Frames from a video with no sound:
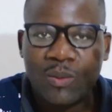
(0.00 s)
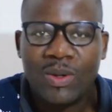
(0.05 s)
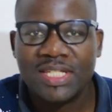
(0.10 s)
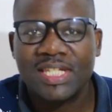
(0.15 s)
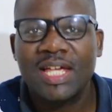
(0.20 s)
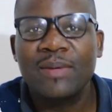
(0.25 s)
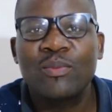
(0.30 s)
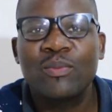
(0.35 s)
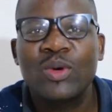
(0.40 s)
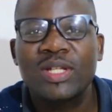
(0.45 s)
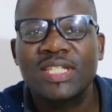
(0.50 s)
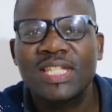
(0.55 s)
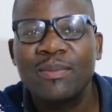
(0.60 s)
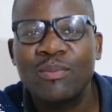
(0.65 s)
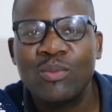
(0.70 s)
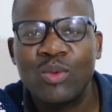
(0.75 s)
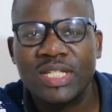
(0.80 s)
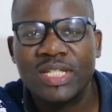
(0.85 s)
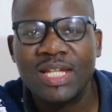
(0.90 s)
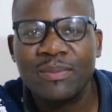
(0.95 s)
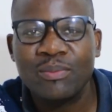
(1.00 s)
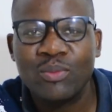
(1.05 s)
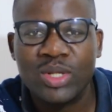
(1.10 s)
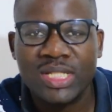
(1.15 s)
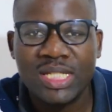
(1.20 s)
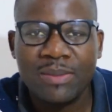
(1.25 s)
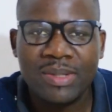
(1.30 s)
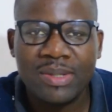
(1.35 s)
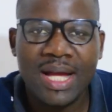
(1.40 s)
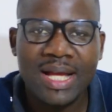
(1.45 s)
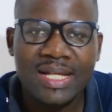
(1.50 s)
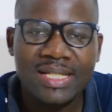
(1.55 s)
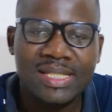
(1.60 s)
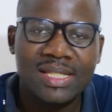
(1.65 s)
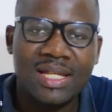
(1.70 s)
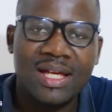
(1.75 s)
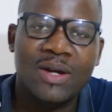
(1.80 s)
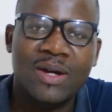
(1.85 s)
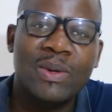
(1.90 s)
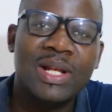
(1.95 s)
What's up
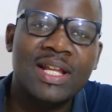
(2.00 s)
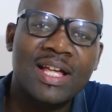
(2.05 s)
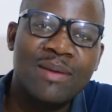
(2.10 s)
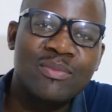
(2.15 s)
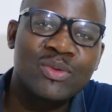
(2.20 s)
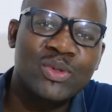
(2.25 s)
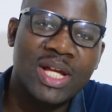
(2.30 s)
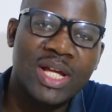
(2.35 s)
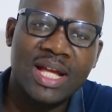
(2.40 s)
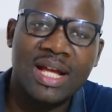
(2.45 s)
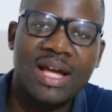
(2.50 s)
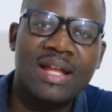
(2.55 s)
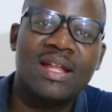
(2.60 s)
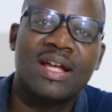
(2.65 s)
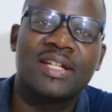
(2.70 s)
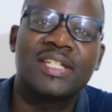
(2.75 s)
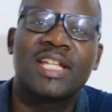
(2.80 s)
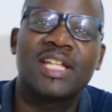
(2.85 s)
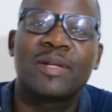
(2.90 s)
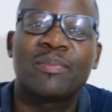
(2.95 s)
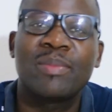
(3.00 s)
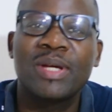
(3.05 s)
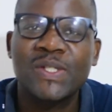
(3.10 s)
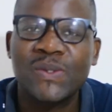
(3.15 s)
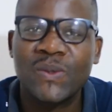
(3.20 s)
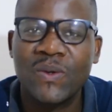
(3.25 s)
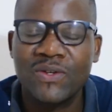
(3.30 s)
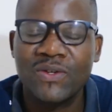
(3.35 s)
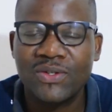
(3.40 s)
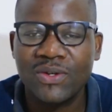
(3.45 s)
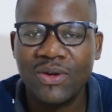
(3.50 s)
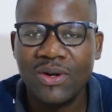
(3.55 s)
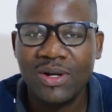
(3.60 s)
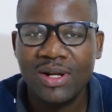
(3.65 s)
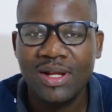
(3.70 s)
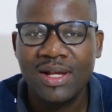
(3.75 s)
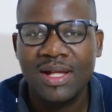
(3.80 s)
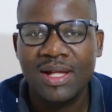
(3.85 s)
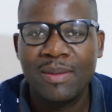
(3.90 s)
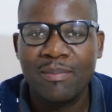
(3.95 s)
guys, welcome to Egg Hunting and Pest
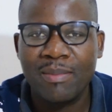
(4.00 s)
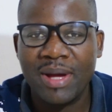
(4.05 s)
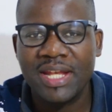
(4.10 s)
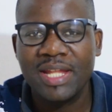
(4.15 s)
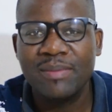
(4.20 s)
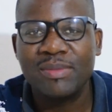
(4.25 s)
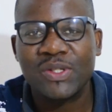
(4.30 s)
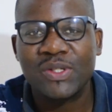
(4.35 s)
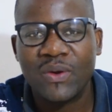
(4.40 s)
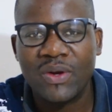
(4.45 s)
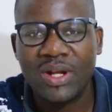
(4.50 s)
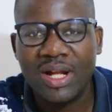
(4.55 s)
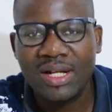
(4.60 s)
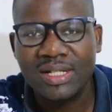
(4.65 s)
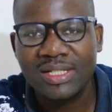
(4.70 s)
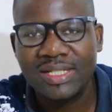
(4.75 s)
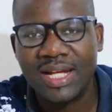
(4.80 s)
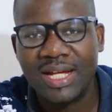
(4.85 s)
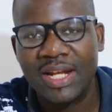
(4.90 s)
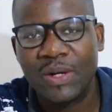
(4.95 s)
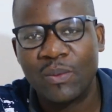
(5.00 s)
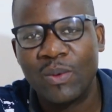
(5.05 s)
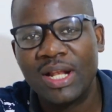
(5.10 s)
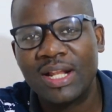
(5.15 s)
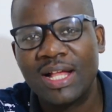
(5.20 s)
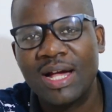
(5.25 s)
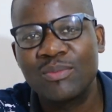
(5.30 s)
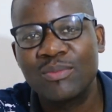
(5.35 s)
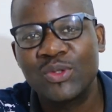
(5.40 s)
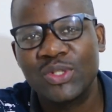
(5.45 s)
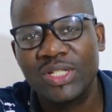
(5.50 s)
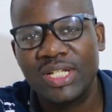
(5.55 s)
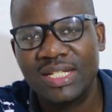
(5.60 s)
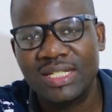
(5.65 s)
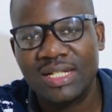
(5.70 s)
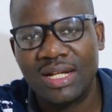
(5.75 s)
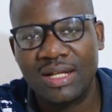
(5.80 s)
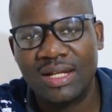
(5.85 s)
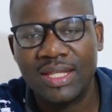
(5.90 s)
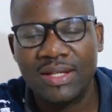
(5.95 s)
Control. My name is Ronald and welcome to
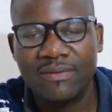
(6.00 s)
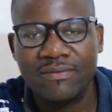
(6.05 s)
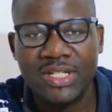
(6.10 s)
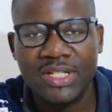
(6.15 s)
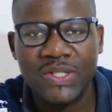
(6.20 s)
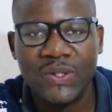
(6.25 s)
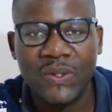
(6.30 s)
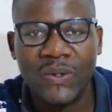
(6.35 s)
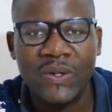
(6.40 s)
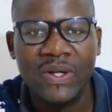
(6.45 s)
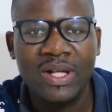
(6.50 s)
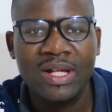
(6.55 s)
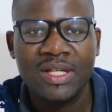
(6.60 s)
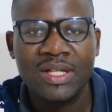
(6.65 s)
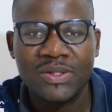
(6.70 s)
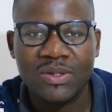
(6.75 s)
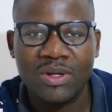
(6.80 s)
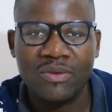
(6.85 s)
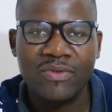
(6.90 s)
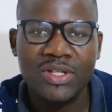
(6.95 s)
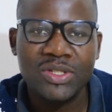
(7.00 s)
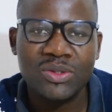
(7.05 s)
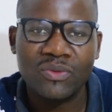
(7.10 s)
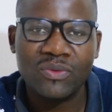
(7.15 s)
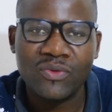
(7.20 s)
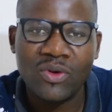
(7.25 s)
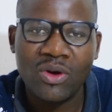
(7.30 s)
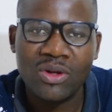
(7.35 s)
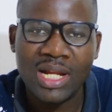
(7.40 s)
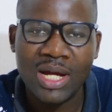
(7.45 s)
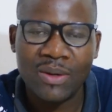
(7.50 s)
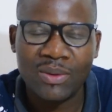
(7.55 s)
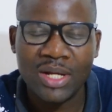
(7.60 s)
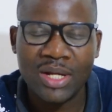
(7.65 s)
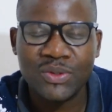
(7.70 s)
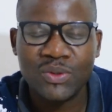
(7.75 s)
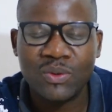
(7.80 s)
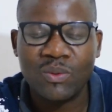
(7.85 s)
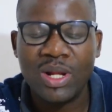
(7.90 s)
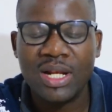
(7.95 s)
yet another video. So first of all, I would
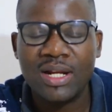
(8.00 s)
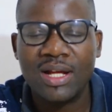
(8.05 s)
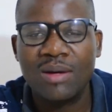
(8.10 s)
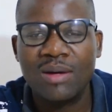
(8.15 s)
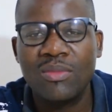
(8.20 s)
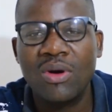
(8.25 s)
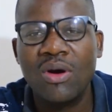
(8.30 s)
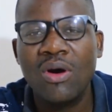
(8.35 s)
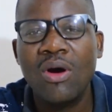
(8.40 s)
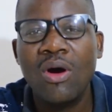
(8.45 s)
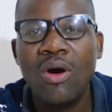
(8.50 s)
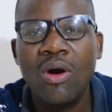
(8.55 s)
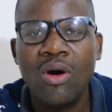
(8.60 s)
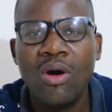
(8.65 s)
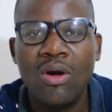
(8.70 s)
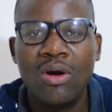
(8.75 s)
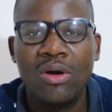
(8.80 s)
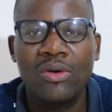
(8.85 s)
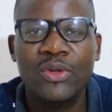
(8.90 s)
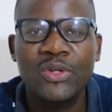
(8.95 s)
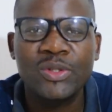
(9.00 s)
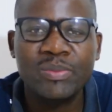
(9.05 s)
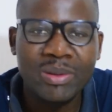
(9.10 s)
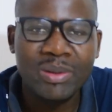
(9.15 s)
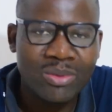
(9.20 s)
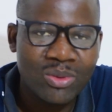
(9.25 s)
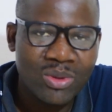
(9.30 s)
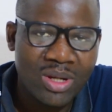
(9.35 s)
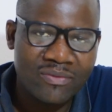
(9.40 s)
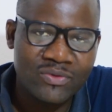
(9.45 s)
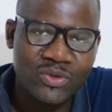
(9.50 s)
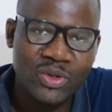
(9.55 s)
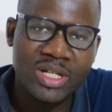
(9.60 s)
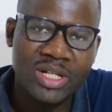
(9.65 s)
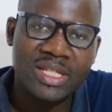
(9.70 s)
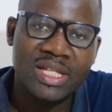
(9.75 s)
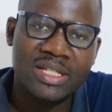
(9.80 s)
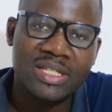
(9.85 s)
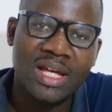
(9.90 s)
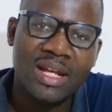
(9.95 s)
like to welcome all those people who have
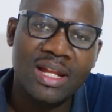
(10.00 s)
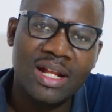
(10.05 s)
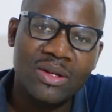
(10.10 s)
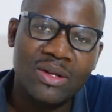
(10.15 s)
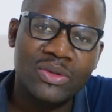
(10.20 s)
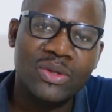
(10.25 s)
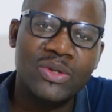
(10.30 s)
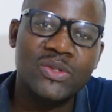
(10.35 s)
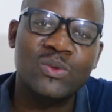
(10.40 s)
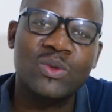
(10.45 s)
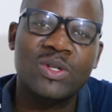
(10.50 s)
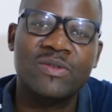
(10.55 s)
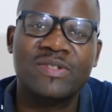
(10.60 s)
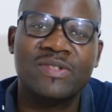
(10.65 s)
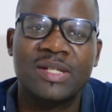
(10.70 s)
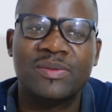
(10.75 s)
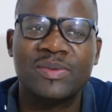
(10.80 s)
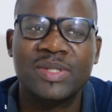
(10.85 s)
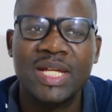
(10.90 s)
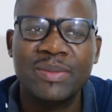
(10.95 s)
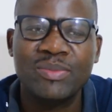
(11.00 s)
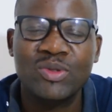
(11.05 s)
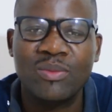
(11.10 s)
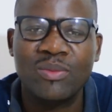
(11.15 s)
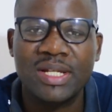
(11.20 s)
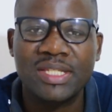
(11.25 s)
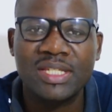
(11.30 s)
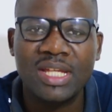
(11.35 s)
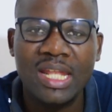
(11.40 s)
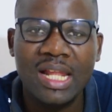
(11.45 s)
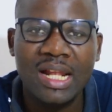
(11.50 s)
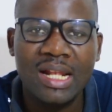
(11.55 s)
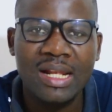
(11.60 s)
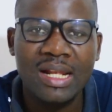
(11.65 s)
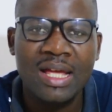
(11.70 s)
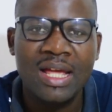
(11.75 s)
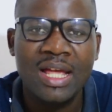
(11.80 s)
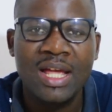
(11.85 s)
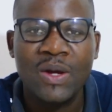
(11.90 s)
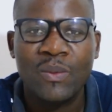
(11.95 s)
joined the channel, those who have subscribed to my
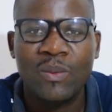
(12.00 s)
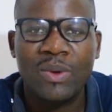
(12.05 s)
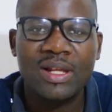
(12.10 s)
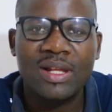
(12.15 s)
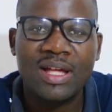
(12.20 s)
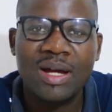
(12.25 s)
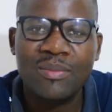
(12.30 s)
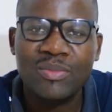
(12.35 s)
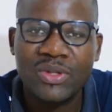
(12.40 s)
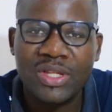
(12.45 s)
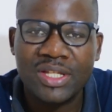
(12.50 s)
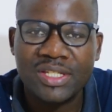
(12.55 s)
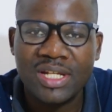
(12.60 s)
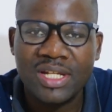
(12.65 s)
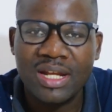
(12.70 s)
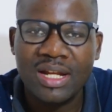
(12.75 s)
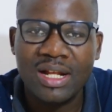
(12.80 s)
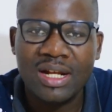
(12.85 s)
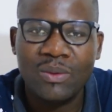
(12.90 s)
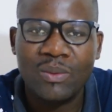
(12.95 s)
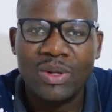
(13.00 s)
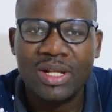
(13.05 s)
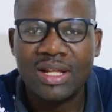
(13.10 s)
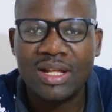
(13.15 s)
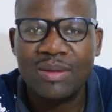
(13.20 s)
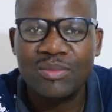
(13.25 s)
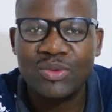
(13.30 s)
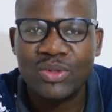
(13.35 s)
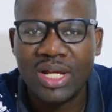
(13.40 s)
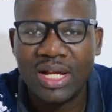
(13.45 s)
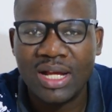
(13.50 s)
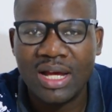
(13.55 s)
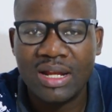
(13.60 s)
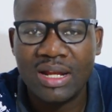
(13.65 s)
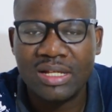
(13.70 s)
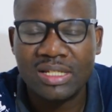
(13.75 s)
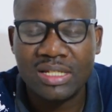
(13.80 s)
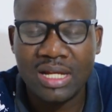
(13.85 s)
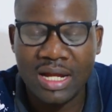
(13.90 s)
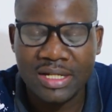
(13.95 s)
channel. Welcome to the channel, welcome to Egg
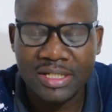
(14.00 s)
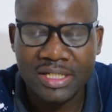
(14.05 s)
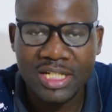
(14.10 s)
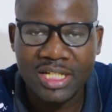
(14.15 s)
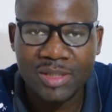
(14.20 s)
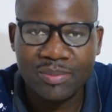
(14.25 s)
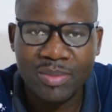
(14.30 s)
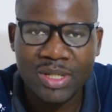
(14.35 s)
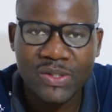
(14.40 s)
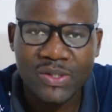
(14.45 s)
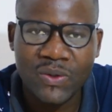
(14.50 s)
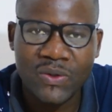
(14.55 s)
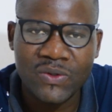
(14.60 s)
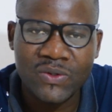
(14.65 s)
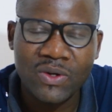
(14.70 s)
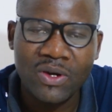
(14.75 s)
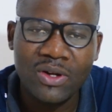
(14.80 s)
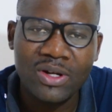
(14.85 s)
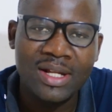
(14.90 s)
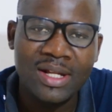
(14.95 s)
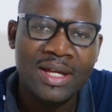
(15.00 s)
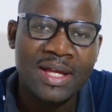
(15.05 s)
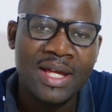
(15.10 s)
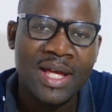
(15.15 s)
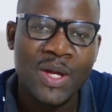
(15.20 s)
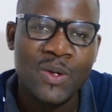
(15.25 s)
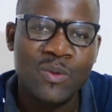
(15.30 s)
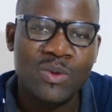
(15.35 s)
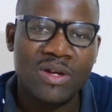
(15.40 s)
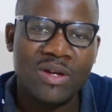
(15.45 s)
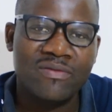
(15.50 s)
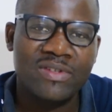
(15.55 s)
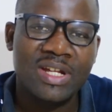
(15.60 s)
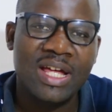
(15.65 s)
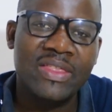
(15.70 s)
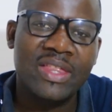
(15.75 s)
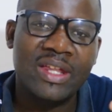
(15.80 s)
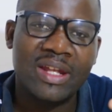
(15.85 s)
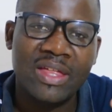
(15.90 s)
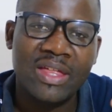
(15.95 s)
Hunting and Pest Control. You have
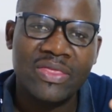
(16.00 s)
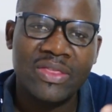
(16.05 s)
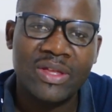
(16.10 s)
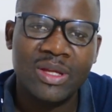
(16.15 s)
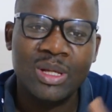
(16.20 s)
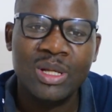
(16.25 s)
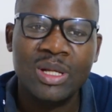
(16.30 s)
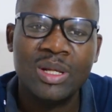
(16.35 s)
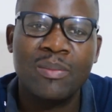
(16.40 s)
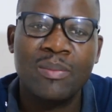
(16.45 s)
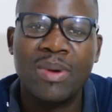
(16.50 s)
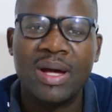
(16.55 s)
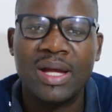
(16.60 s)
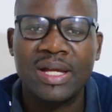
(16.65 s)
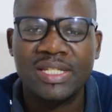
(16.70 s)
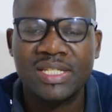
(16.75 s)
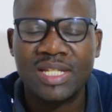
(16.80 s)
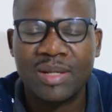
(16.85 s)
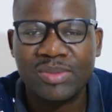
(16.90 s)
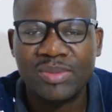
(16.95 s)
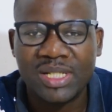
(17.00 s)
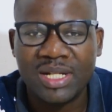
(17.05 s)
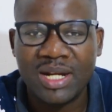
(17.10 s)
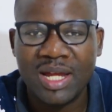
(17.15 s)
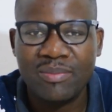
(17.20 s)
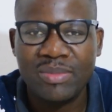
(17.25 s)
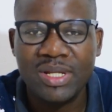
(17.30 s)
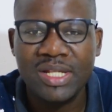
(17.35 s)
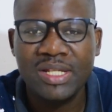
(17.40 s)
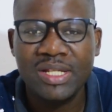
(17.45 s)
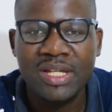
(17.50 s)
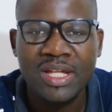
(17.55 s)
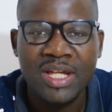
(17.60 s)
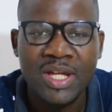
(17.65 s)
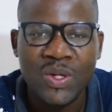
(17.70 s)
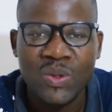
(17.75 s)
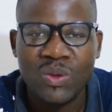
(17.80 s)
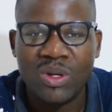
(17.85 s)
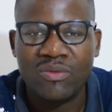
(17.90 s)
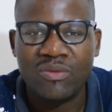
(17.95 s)
done the right thing by
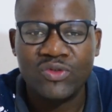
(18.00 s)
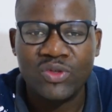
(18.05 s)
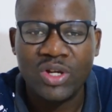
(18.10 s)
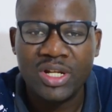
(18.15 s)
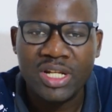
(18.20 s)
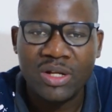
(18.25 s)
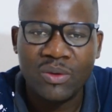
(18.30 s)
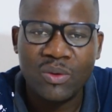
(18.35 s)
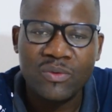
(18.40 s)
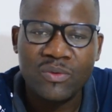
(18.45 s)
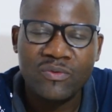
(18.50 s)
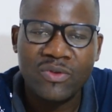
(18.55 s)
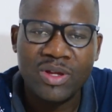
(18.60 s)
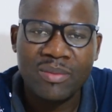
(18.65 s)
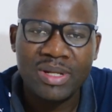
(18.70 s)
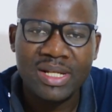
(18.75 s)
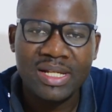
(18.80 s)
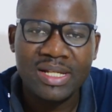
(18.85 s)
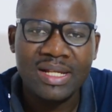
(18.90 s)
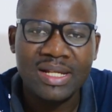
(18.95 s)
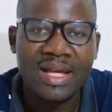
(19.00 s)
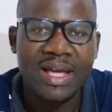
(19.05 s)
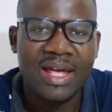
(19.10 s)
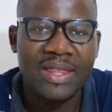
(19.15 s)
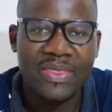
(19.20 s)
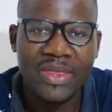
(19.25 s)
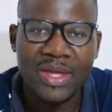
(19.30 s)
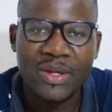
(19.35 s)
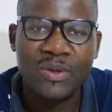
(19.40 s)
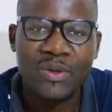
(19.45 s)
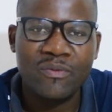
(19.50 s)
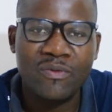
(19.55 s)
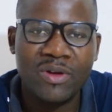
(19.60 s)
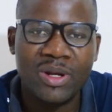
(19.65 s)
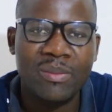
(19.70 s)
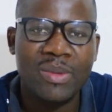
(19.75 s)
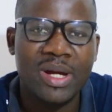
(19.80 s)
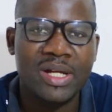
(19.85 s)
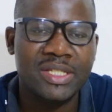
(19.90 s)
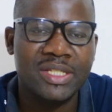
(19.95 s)
subscribing, you have joined a good family, and thank you
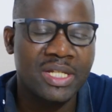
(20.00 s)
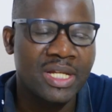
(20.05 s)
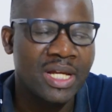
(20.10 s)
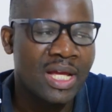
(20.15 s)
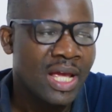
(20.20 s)
very much.